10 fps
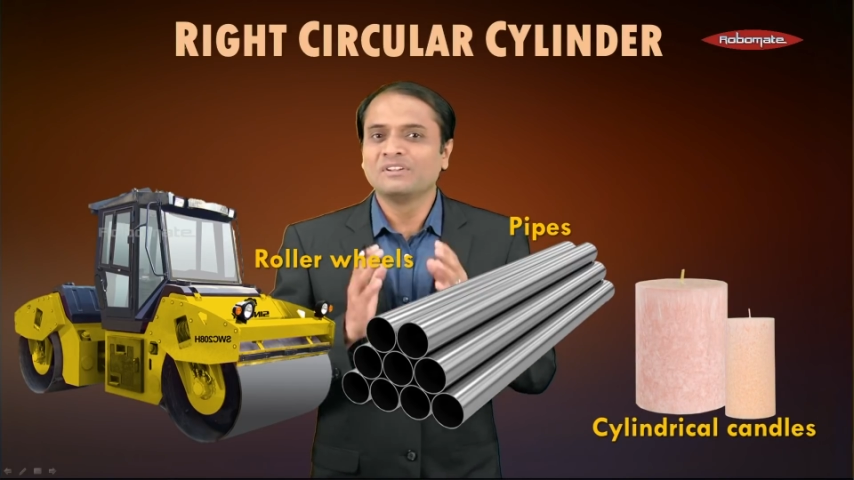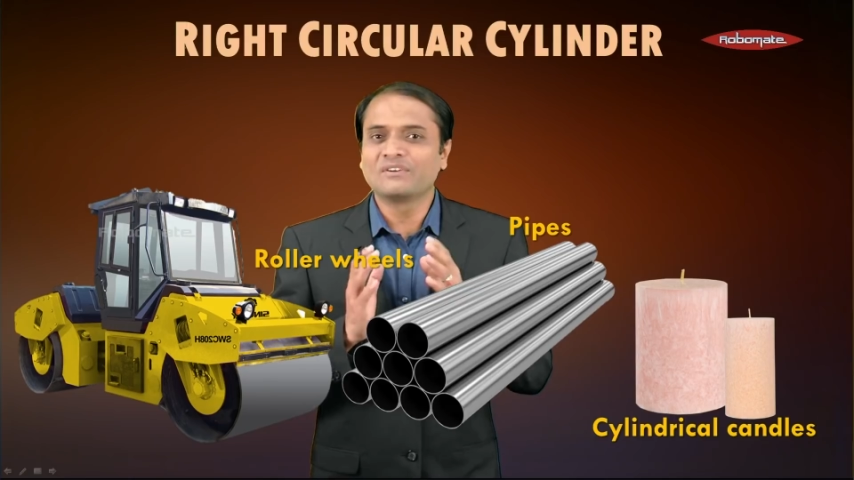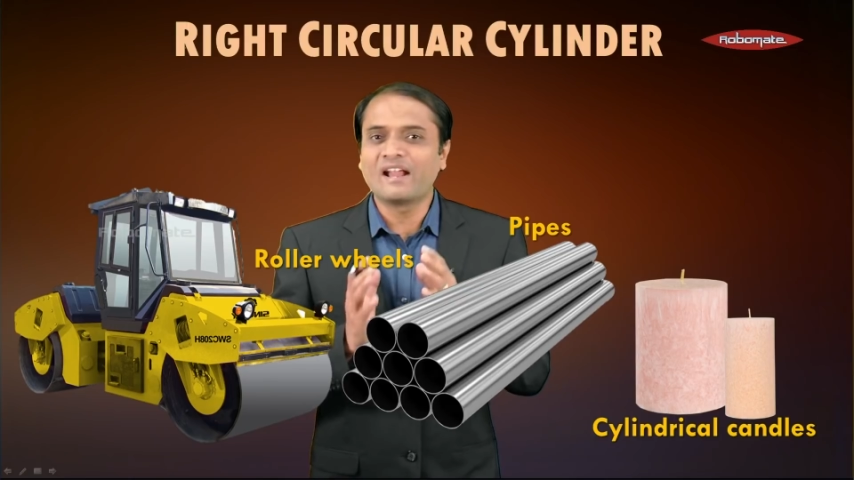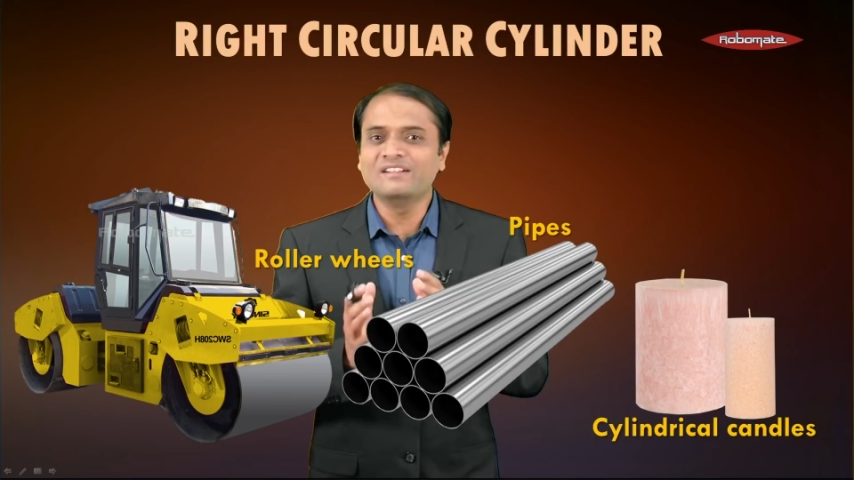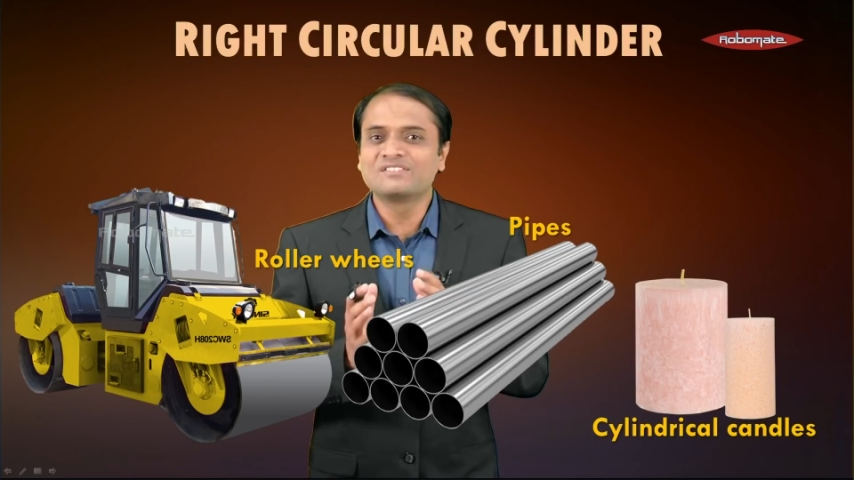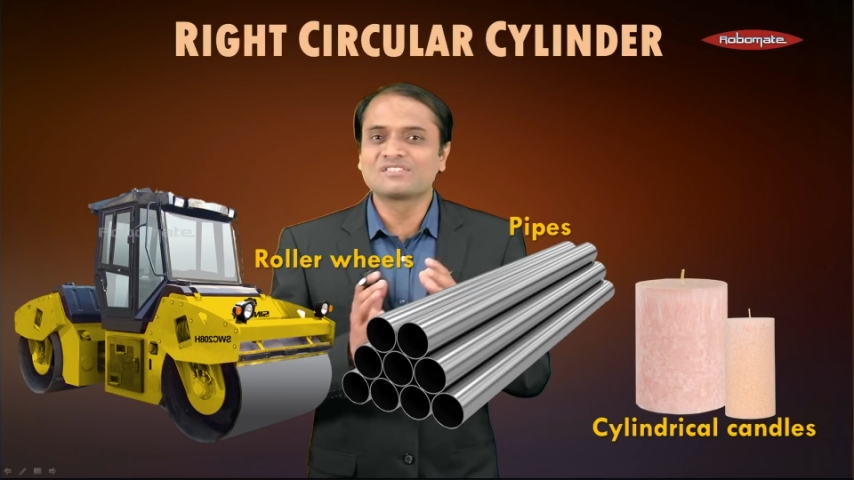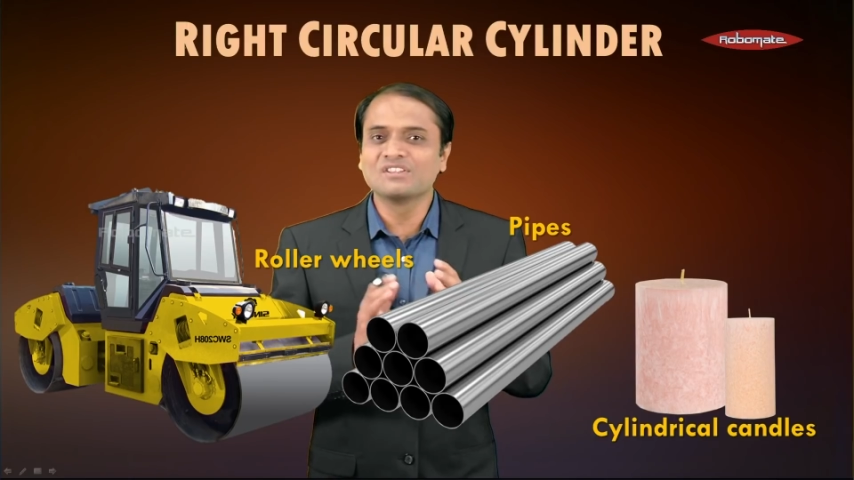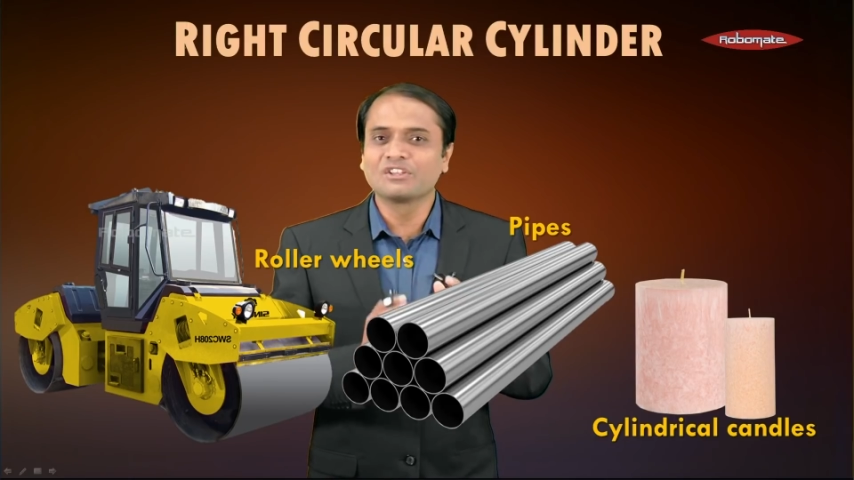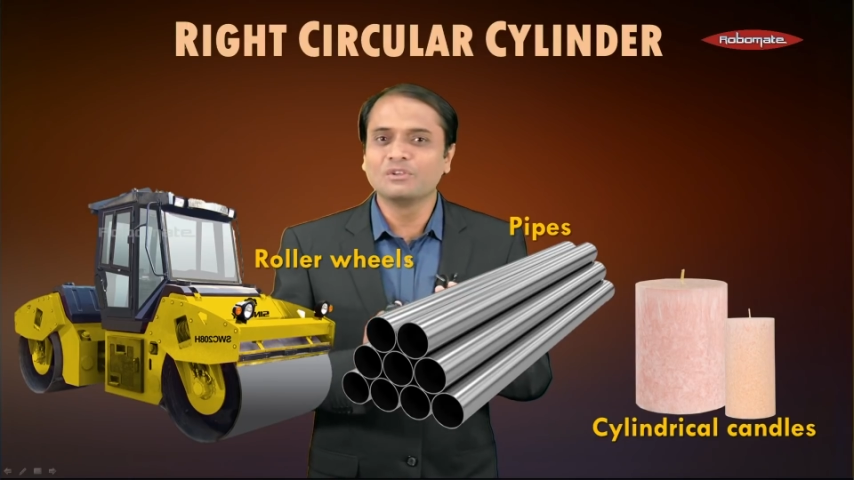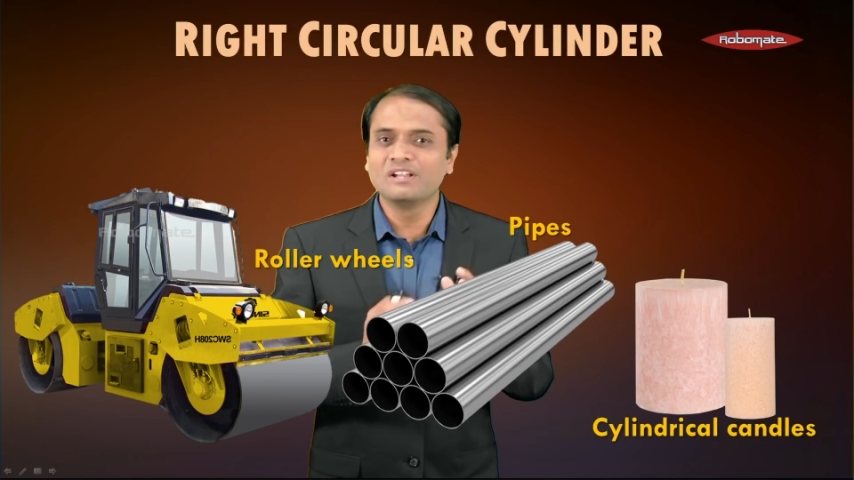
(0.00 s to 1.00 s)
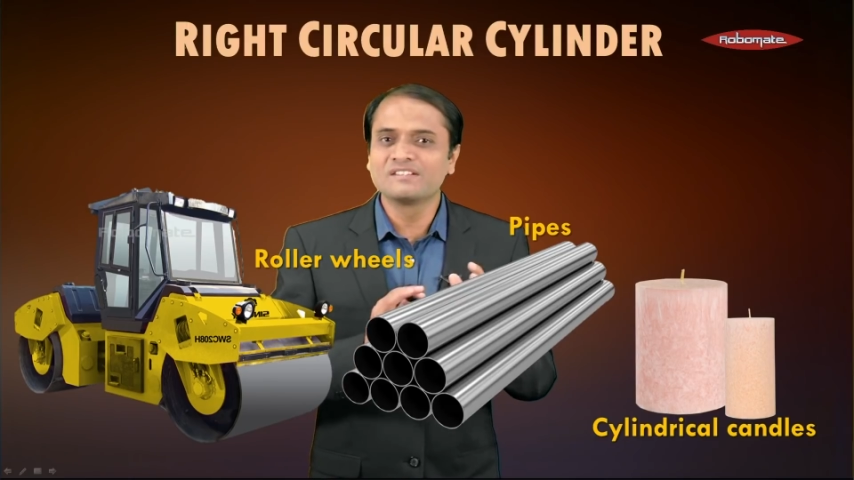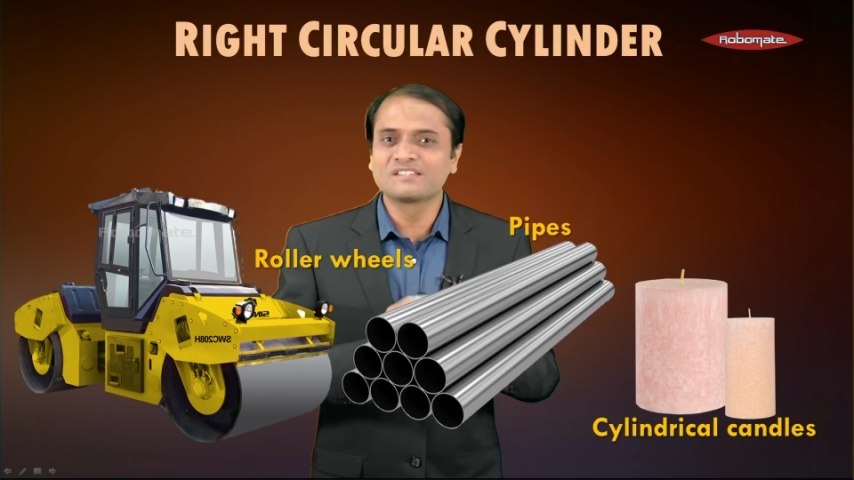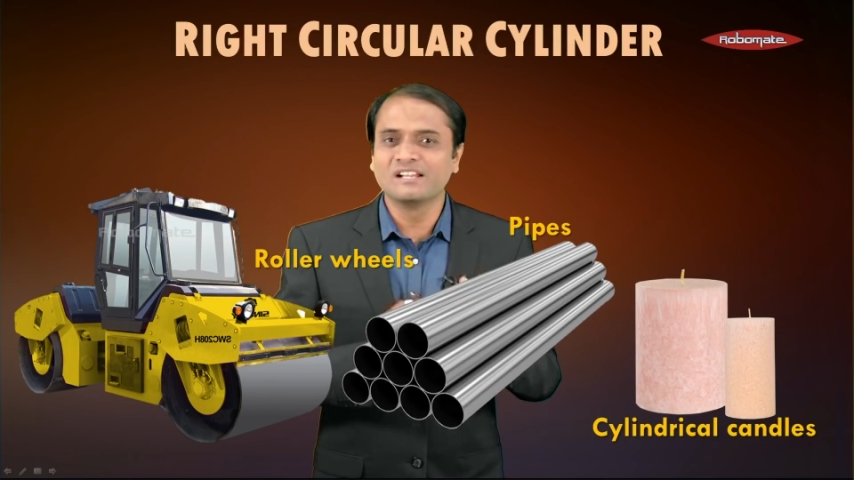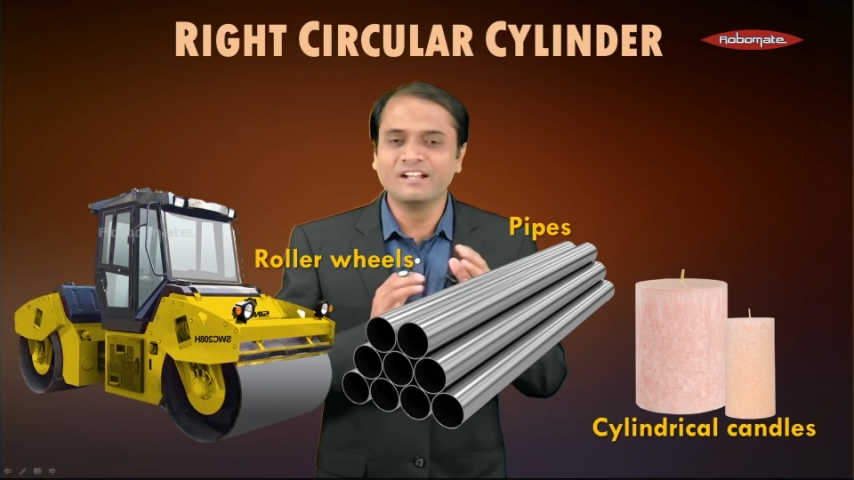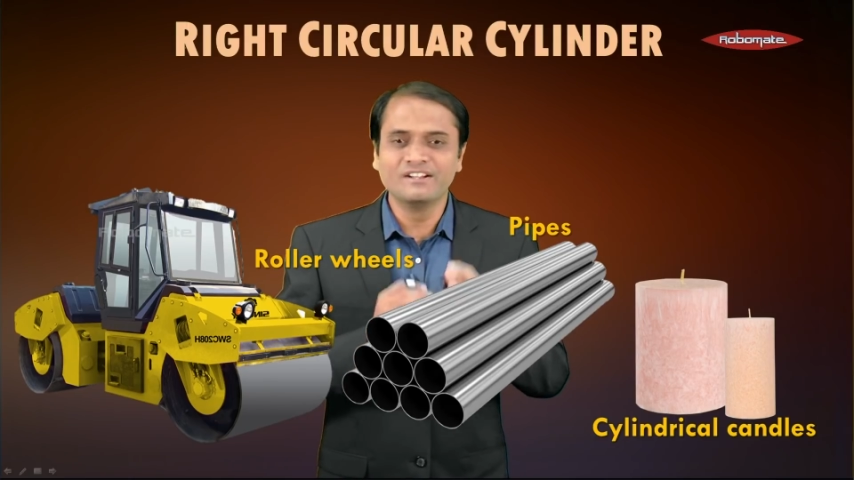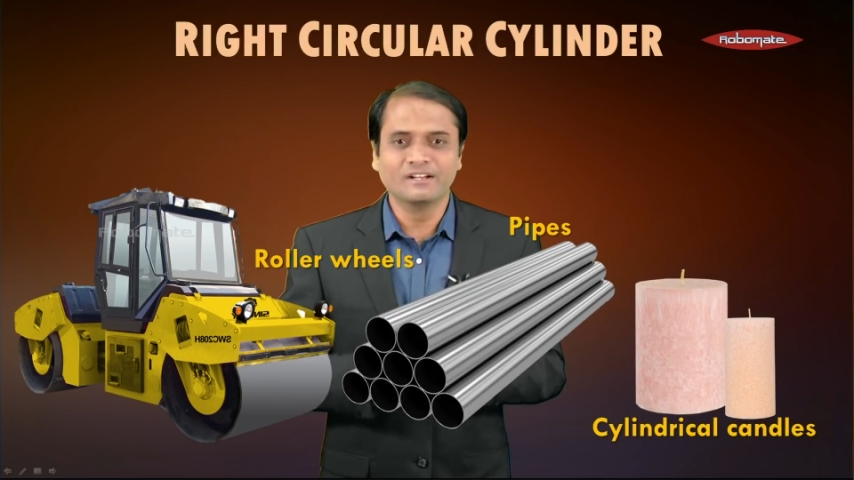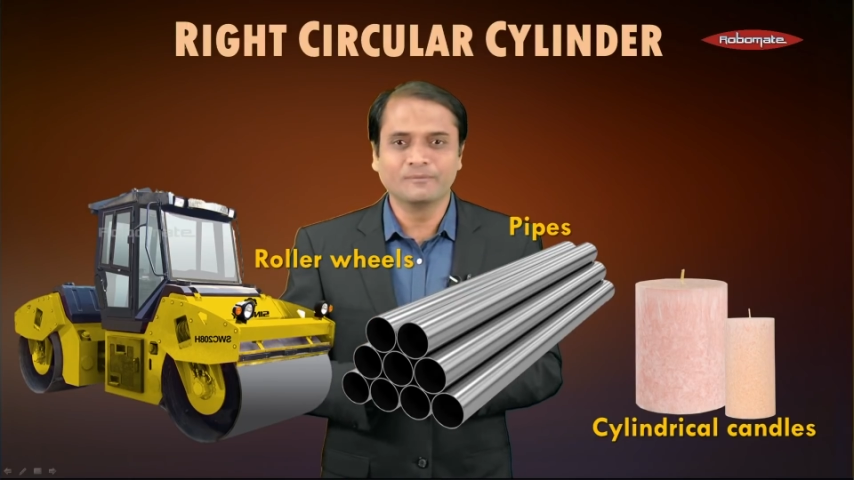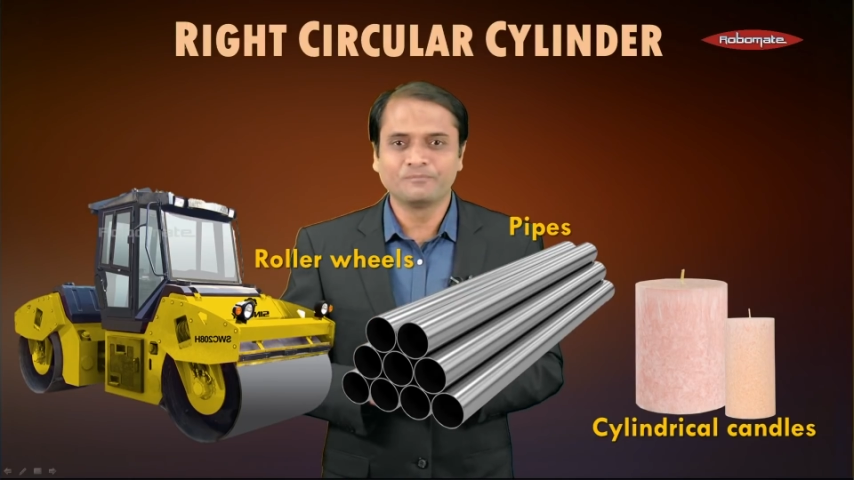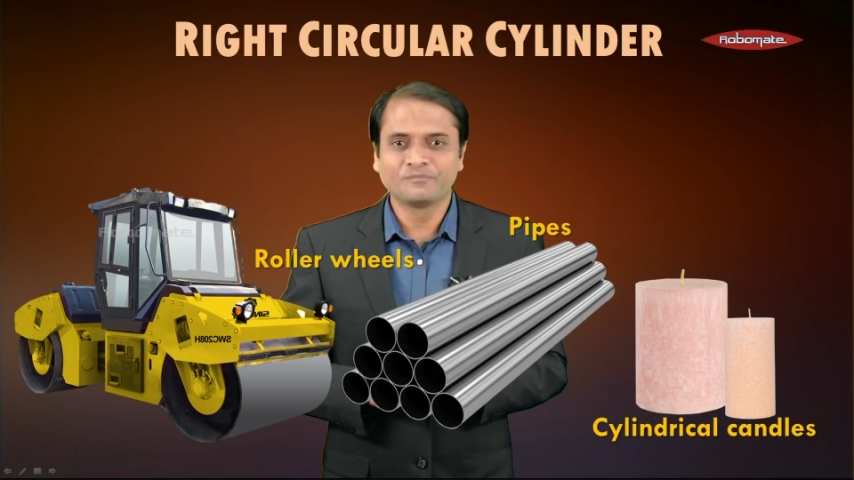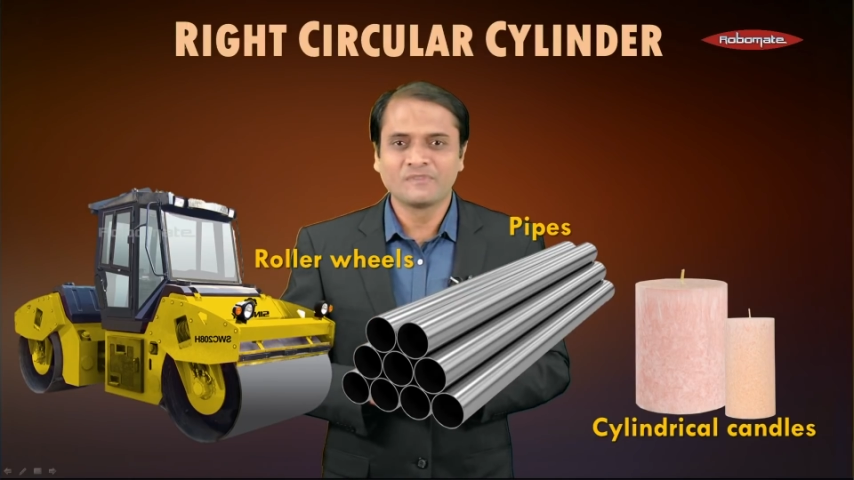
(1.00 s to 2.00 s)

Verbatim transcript: right circular cylinder.